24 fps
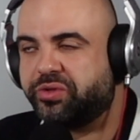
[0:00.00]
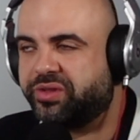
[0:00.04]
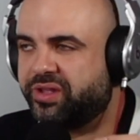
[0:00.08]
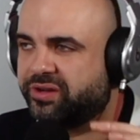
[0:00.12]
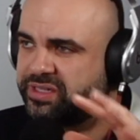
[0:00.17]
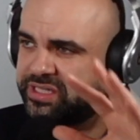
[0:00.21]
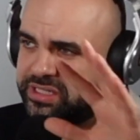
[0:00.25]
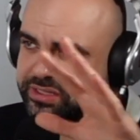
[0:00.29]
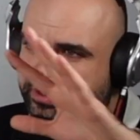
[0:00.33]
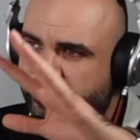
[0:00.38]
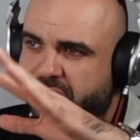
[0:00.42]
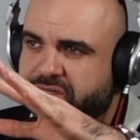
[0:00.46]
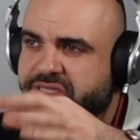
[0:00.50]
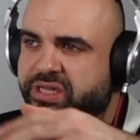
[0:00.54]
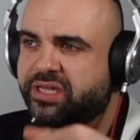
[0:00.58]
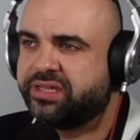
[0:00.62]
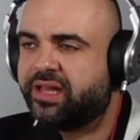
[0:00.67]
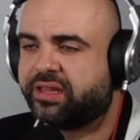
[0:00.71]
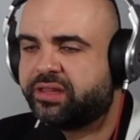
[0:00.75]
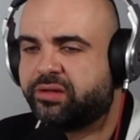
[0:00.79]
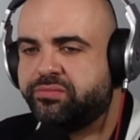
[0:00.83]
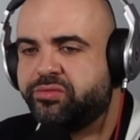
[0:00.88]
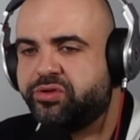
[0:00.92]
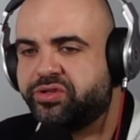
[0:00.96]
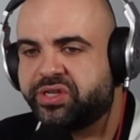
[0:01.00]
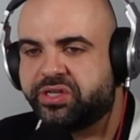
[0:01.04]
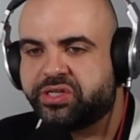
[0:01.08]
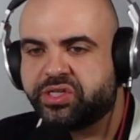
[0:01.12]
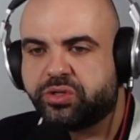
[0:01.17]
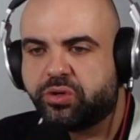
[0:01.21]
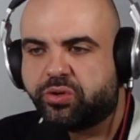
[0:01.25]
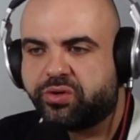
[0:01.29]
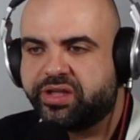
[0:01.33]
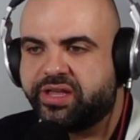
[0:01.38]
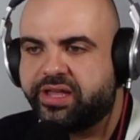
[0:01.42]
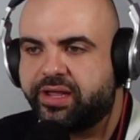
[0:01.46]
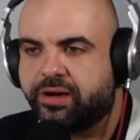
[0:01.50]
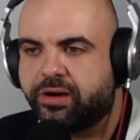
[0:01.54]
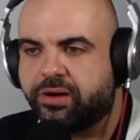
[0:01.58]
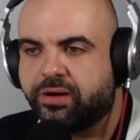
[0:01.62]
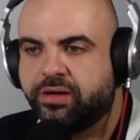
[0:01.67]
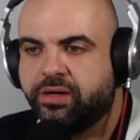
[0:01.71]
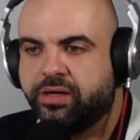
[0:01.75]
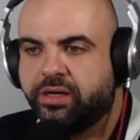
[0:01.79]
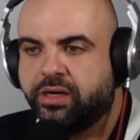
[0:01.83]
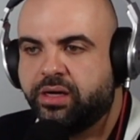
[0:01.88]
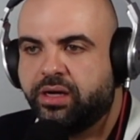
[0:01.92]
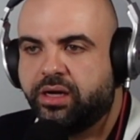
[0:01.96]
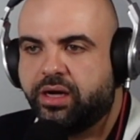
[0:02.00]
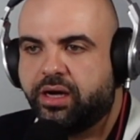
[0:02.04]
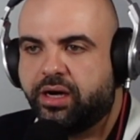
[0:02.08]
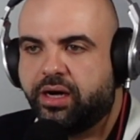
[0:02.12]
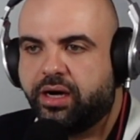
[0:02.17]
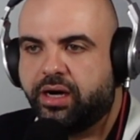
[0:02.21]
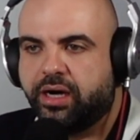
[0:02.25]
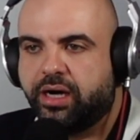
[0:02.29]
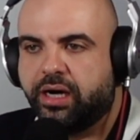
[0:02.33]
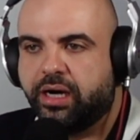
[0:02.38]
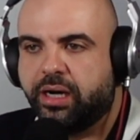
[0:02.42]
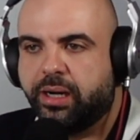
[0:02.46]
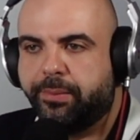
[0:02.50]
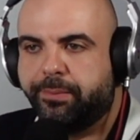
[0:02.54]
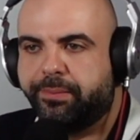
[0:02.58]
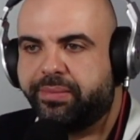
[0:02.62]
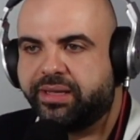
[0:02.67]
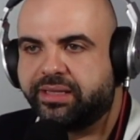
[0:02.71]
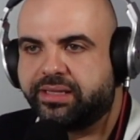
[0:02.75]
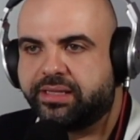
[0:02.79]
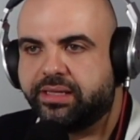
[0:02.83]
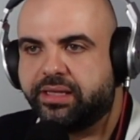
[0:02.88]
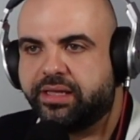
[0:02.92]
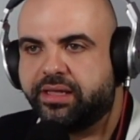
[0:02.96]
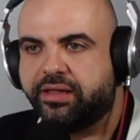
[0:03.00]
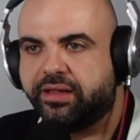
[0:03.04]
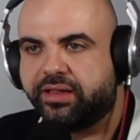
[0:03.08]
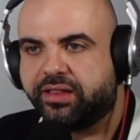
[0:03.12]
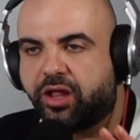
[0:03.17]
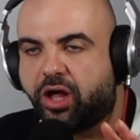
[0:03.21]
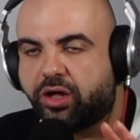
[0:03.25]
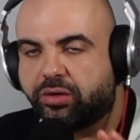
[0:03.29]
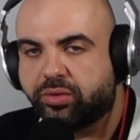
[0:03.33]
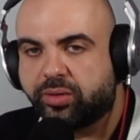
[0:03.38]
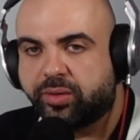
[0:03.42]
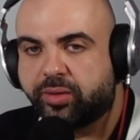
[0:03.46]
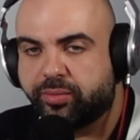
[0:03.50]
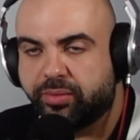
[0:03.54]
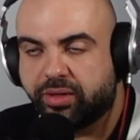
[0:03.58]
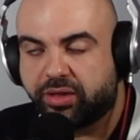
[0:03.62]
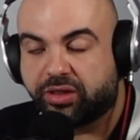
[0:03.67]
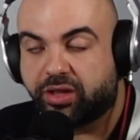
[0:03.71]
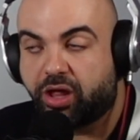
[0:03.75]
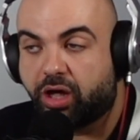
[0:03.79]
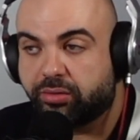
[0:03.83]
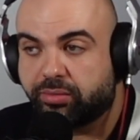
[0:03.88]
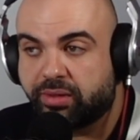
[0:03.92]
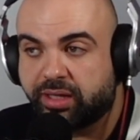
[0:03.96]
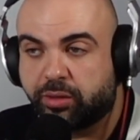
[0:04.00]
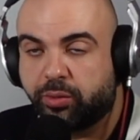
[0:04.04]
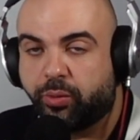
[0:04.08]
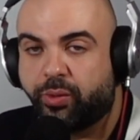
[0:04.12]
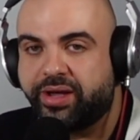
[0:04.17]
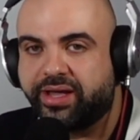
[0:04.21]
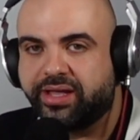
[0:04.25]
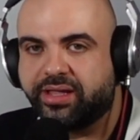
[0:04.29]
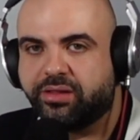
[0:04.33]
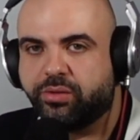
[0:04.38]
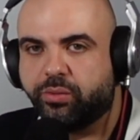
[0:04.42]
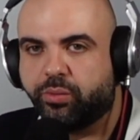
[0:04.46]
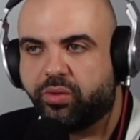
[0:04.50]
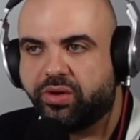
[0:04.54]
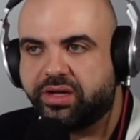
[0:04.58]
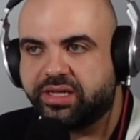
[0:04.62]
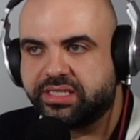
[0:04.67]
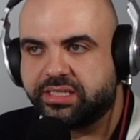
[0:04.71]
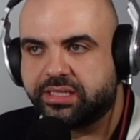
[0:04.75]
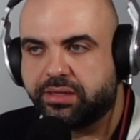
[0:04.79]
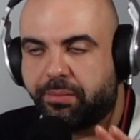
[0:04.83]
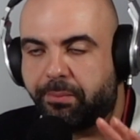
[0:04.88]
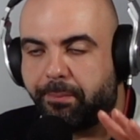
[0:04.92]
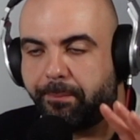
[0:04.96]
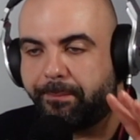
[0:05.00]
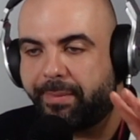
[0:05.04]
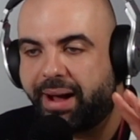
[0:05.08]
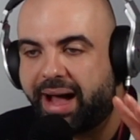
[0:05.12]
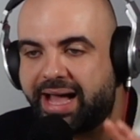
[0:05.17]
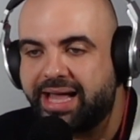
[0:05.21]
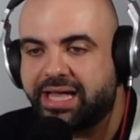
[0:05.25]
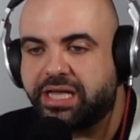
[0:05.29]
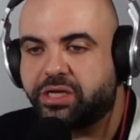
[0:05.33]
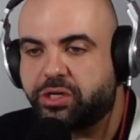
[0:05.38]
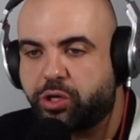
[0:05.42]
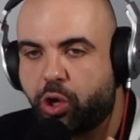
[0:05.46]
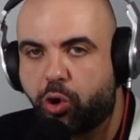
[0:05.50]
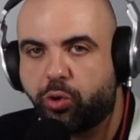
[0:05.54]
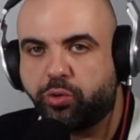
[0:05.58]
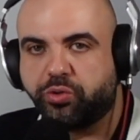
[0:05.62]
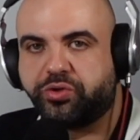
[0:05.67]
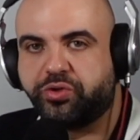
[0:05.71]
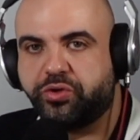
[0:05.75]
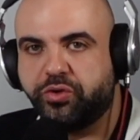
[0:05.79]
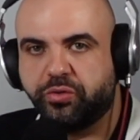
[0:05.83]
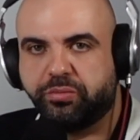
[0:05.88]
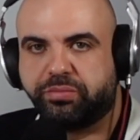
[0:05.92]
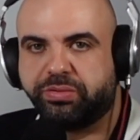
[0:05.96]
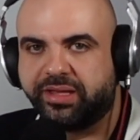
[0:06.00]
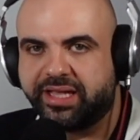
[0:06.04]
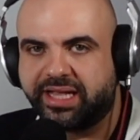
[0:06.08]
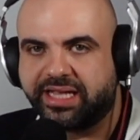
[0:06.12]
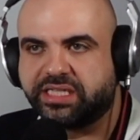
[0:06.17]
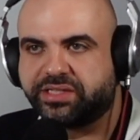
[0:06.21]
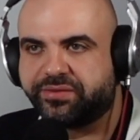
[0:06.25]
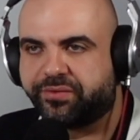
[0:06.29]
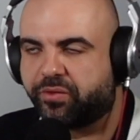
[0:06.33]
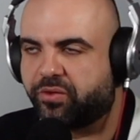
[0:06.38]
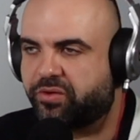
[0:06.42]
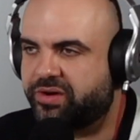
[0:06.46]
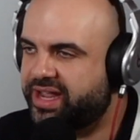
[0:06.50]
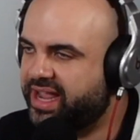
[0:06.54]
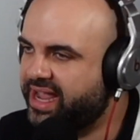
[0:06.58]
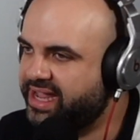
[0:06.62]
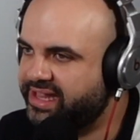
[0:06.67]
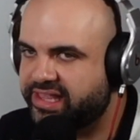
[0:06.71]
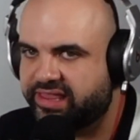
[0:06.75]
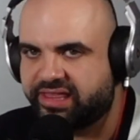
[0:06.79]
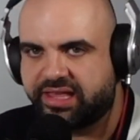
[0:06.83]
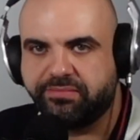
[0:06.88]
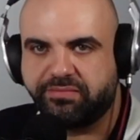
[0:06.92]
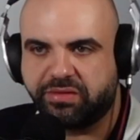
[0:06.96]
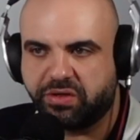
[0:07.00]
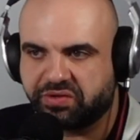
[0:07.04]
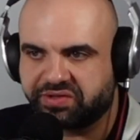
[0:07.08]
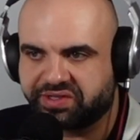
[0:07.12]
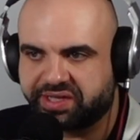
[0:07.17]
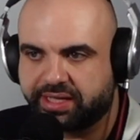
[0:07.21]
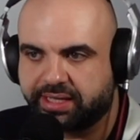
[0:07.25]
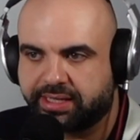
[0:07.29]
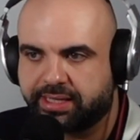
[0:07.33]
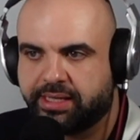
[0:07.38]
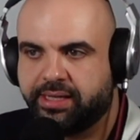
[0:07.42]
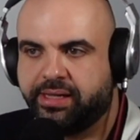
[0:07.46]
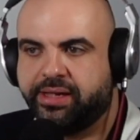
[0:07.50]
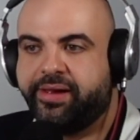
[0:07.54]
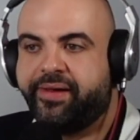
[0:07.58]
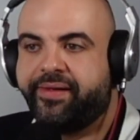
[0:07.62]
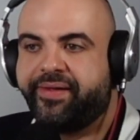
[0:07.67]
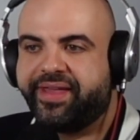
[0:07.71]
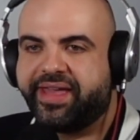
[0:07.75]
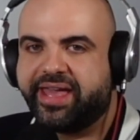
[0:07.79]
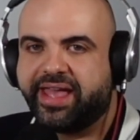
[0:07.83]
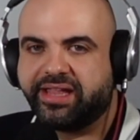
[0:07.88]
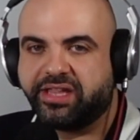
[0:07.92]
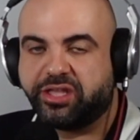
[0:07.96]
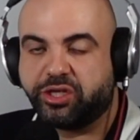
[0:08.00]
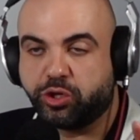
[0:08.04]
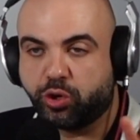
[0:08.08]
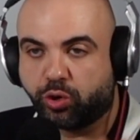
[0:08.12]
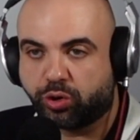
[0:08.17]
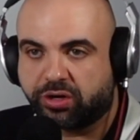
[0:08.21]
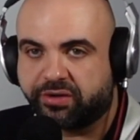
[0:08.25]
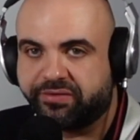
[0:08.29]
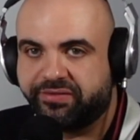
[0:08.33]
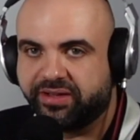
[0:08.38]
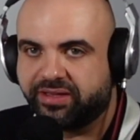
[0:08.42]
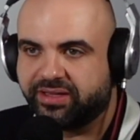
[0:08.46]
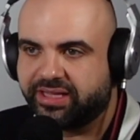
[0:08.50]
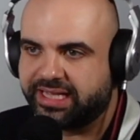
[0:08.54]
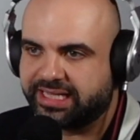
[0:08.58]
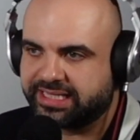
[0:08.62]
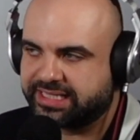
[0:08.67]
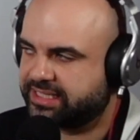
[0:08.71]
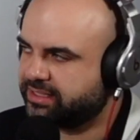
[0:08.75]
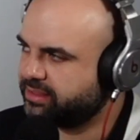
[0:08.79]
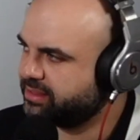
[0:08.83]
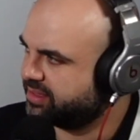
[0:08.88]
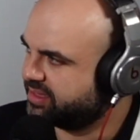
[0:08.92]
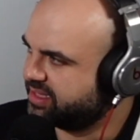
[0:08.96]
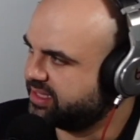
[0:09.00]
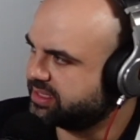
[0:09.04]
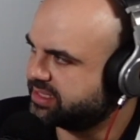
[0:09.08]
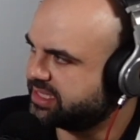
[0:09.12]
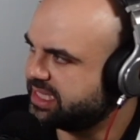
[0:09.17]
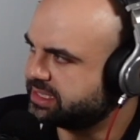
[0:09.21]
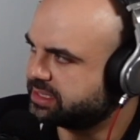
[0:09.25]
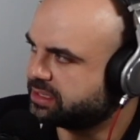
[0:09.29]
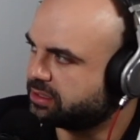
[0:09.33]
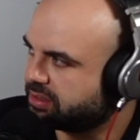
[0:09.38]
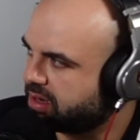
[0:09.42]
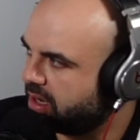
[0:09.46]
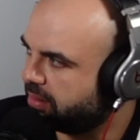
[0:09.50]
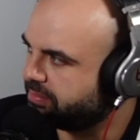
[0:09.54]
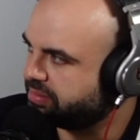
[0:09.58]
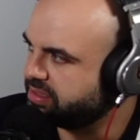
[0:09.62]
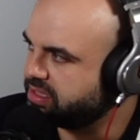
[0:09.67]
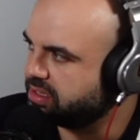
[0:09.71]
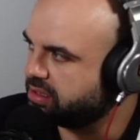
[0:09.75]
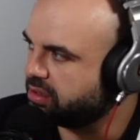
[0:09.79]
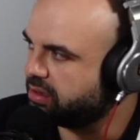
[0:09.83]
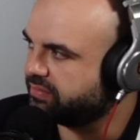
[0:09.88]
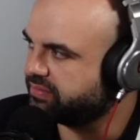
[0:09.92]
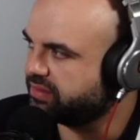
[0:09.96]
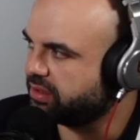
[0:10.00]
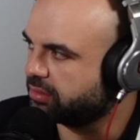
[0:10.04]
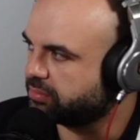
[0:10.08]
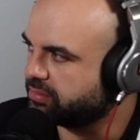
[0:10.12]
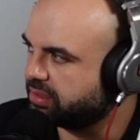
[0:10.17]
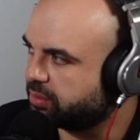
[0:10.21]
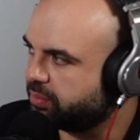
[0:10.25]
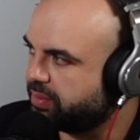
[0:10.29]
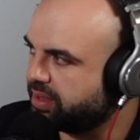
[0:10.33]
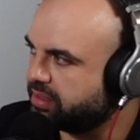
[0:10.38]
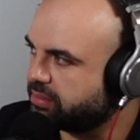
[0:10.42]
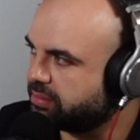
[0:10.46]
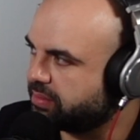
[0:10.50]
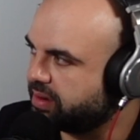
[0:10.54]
There's another music store here, but Long McQuaid was my go-to place for anything music, and Yorkville is the sister company of Long McQuaid,